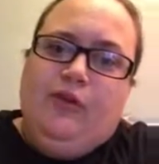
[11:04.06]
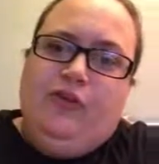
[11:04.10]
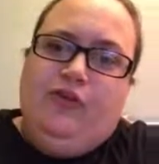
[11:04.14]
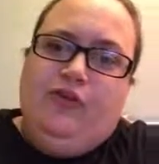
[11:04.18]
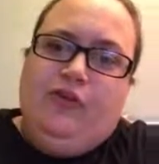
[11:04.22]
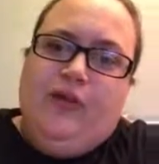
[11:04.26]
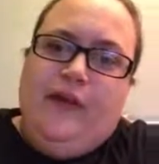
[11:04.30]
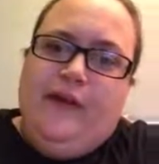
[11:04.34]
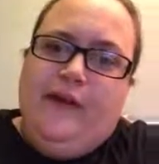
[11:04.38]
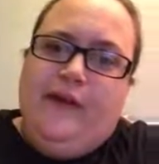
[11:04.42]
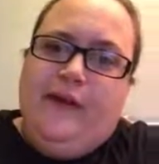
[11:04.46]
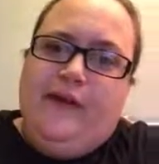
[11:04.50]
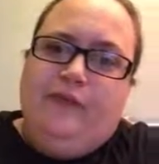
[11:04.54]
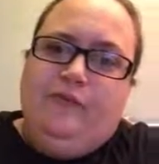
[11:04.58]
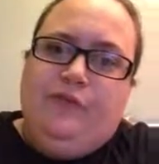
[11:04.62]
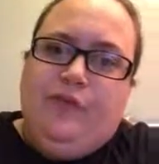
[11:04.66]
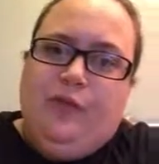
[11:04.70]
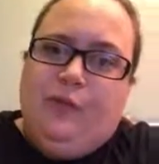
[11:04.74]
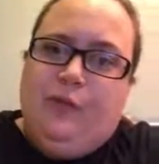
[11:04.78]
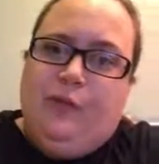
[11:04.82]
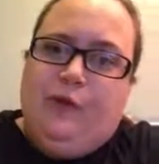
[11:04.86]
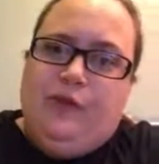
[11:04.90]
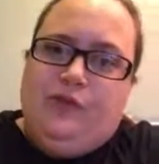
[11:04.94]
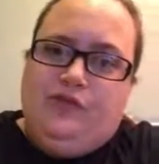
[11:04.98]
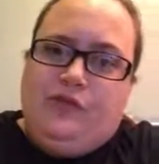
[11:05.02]
setting for
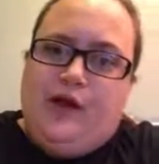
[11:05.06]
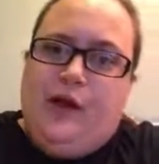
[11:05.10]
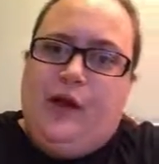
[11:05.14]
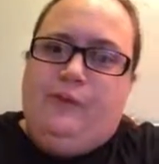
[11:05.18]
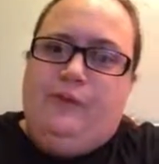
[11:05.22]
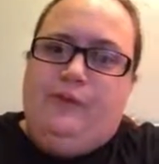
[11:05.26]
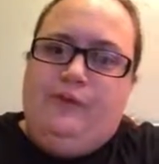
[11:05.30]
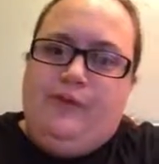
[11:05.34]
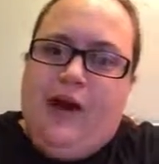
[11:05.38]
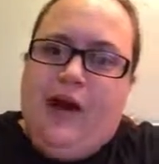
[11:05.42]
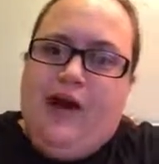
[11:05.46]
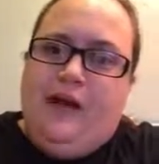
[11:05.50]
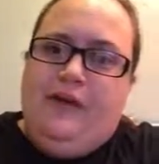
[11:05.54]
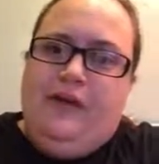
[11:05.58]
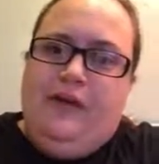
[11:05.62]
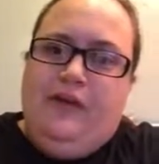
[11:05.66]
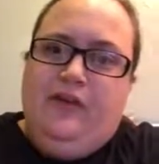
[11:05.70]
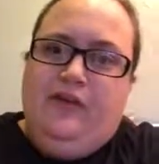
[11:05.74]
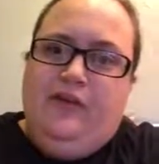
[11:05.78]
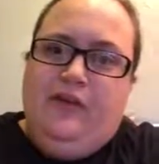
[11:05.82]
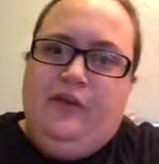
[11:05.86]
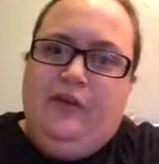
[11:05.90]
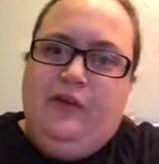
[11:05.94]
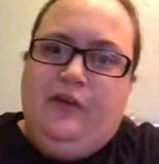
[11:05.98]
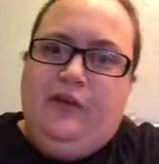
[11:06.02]
which type of
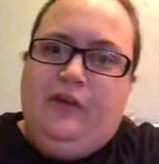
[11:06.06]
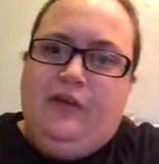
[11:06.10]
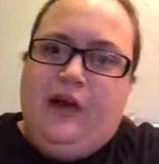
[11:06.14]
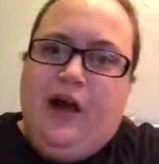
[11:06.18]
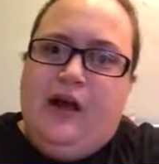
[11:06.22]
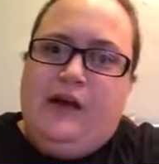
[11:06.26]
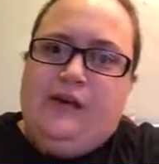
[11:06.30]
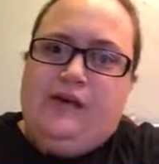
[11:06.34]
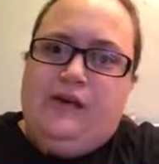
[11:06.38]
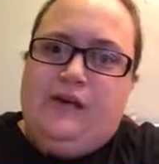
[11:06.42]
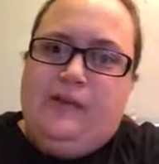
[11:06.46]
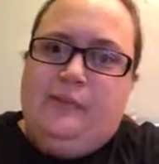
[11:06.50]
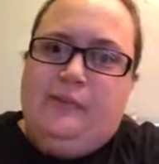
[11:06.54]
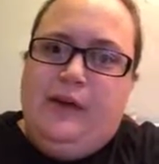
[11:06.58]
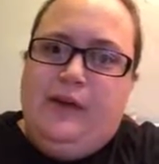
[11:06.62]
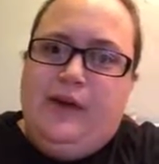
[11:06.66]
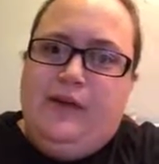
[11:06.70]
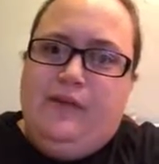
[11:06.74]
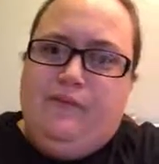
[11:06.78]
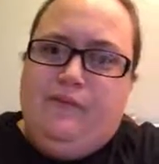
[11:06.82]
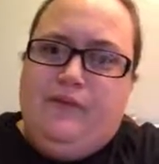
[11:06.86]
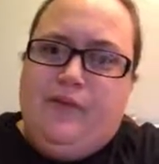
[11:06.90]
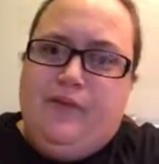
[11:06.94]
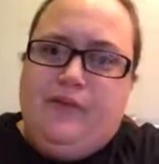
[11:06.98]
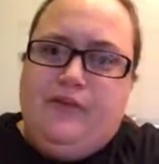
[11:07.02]
eyelet, so you're not going to be
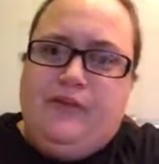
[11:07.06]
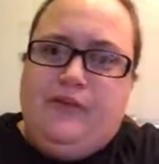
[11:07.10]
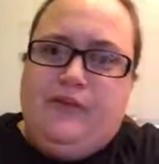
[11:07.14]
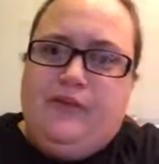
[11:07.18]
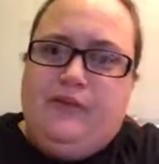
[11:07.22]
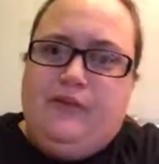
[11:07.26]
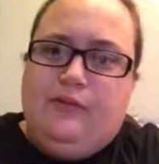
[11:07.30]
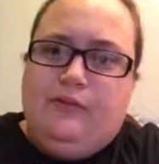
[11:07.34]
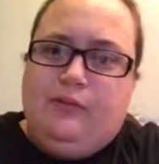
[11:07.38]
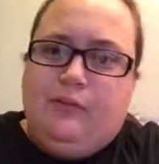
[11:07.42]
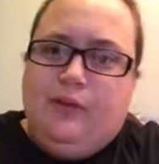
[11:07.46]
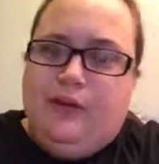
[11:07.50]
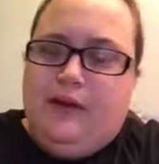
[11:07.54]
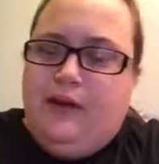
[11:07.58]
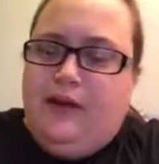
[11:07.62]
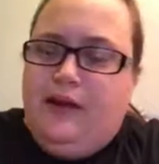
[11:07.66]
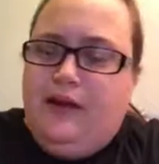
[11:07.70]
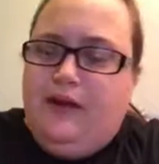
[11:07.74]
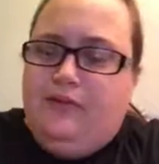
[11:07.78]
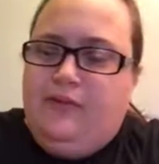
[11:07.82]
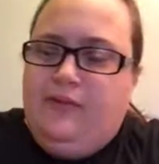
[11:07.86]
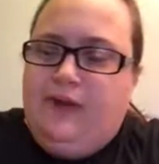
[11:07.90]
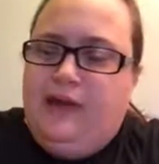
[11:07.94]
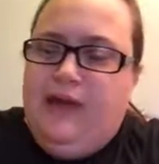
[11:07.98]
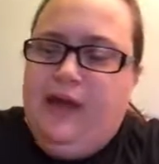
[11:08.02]
confused. It's really
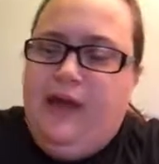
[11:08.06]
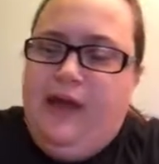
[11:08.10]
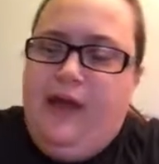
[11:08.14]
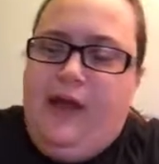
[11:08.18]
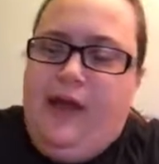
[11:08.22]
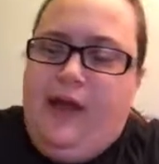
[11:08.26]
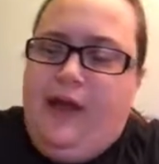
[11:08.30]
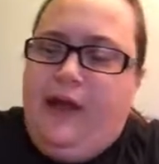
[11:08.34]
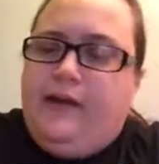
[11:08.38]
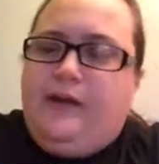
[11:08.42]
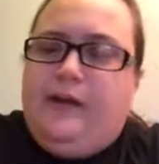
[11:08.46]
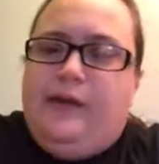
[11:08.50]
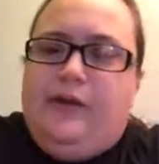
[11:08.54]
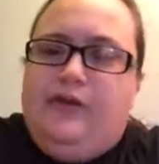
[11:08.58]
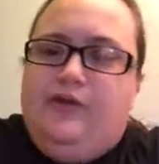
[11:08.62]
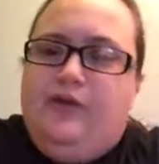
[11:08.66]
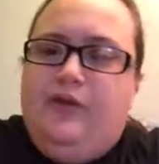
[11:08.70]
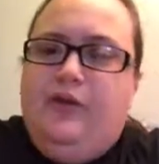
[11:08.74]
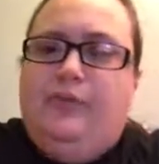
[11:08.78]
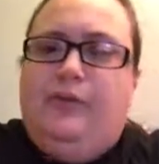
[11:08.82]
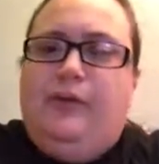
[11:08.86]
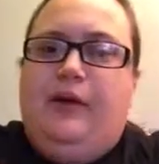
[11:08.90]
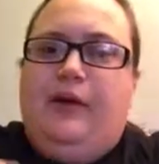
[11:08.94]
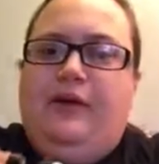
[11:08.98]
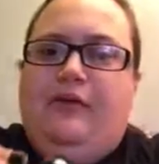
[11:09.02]
easy, and they're
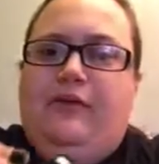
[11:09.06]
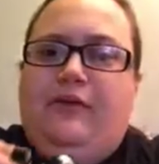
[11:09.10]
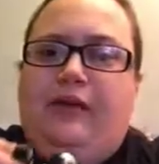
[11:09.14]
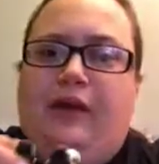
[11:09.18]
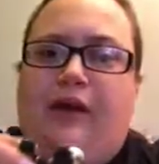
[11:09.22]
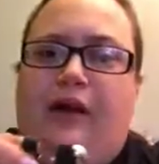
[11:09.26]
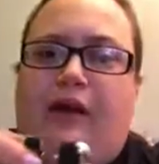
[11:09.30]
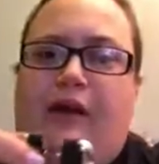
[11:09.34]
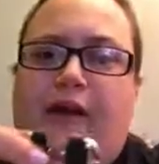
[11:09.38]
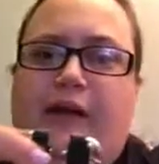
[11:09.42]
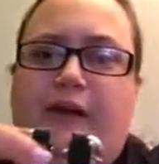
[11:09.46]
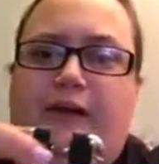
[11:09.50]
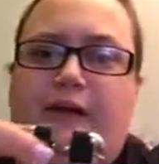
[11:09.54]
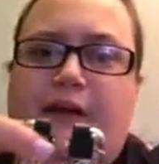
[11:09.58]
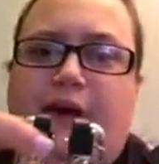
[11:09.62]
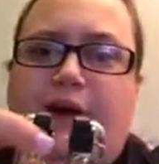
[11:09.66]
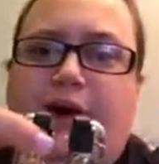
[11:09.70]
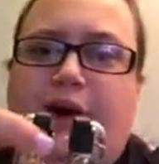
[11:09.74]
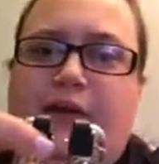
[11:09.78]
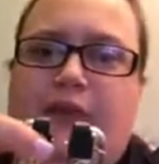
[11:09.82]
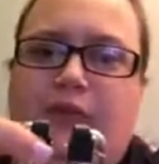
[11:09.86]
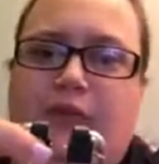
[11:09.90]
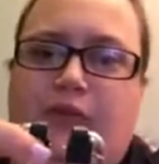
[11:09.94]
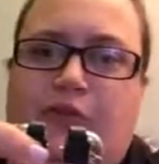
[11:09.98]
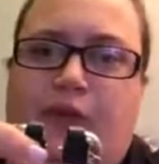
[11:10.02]
super easy. Like,
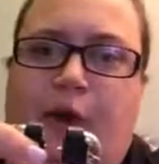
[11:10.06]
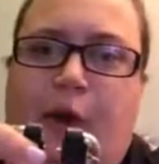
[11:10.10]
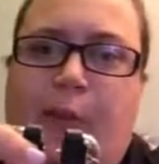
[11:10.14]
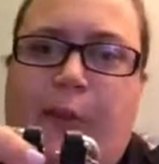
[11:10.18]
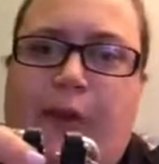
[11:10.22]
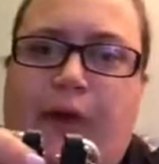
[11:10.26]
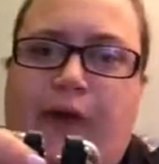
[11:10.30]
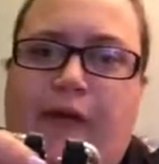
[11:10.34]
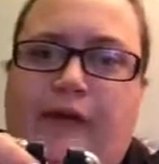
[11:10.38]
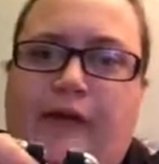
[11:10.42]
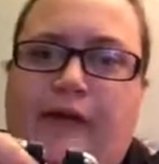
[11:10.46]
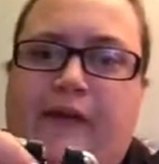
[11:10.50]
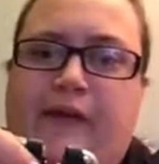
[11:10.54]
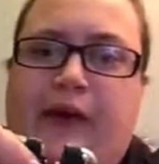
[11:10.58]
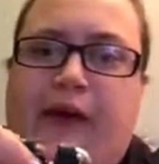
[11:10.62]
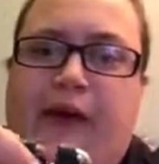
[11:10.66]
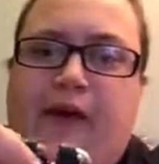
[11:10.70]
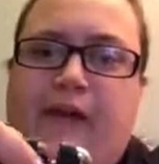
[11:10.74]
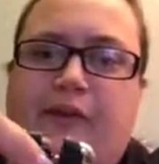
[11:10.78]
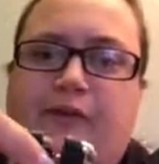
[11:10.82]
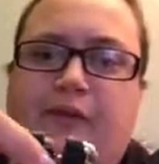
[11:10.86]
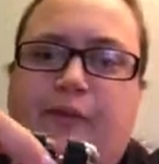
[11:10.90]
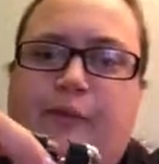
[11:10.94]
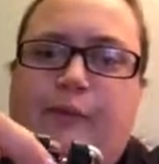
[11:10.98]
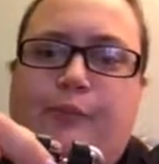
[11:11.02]
you saw when I did that,
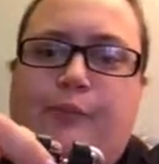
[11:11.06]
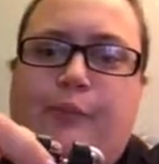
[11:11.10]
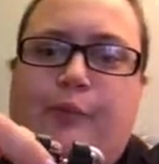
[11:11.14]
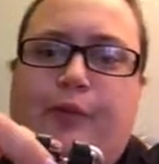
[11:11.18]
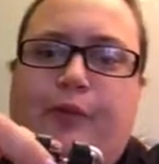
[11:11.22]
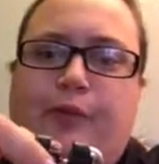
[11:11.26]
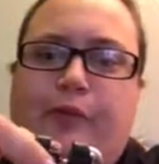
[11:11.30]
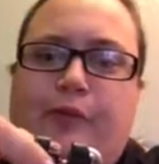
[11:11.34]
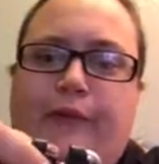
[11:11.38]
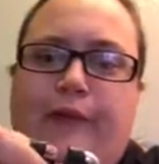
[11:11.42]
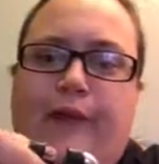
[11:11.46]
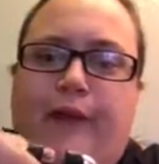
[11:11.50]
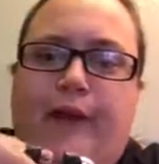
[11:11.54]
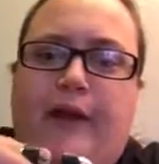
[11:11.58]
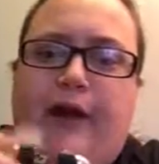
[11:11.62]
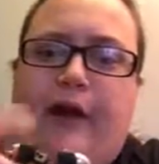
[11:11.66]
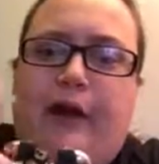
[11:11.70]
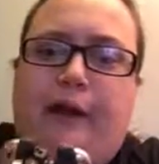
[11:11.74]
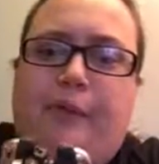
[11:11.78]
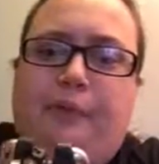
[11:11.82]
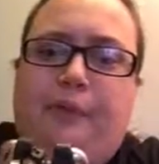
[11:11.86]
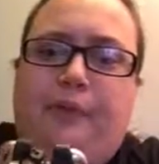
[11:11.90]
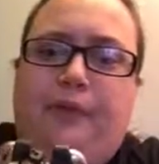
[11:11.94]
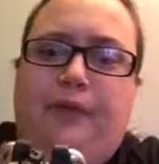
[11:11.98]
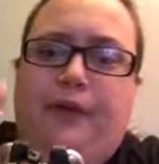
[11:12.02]
I just pulled it
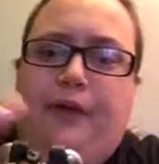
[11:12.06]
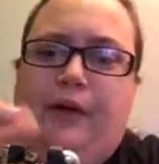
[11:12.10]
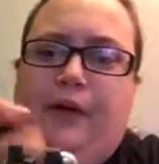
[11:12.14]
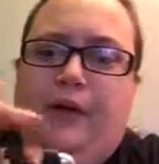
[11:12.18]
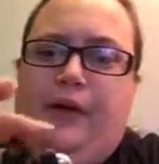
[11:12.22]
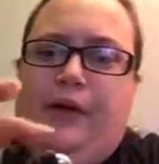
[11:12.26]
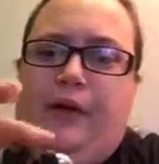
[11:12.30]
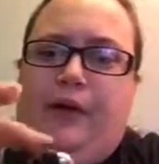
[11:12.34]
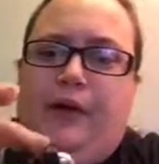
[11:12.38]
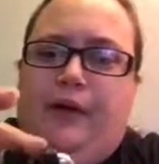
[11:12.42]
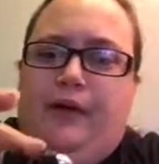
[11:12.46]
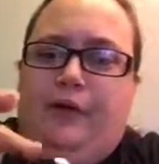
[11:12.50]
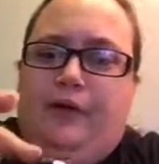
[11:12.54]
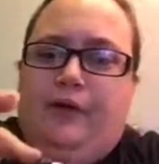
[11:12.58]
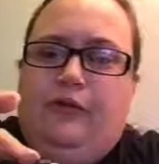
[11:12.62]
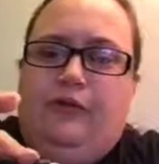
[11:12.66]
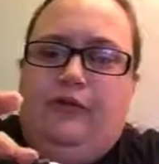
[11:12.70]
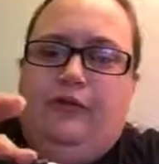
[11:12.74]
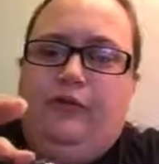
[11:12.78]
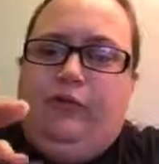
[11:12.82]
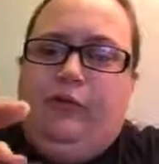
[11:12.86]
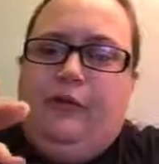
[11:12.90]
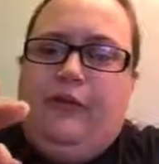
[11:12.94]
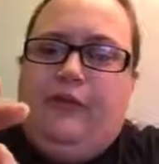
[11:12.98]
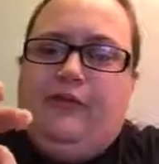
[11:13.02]
up, you
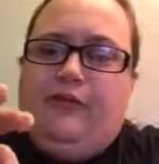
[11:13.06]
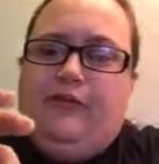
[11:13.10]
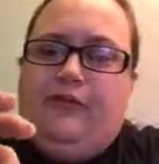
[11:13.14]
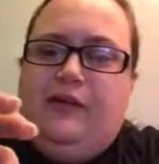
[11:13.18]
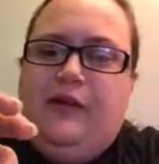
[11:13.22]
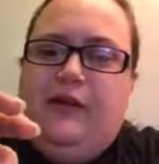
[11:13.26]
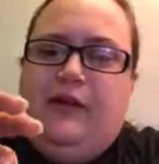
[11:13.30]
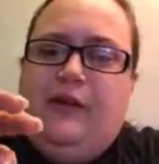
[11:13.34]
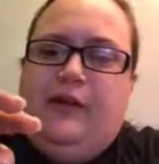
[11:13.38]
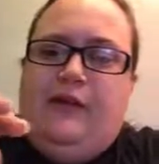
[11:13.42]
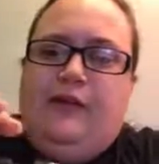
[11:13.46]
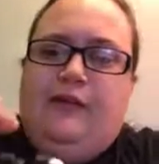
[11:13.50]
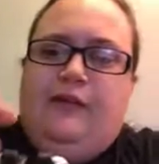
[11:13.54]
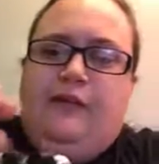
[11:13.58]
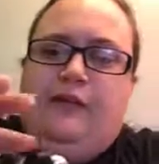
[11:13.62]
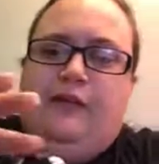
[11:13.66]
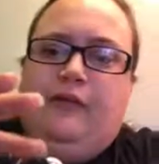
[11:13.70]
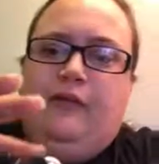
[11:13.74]
twist it,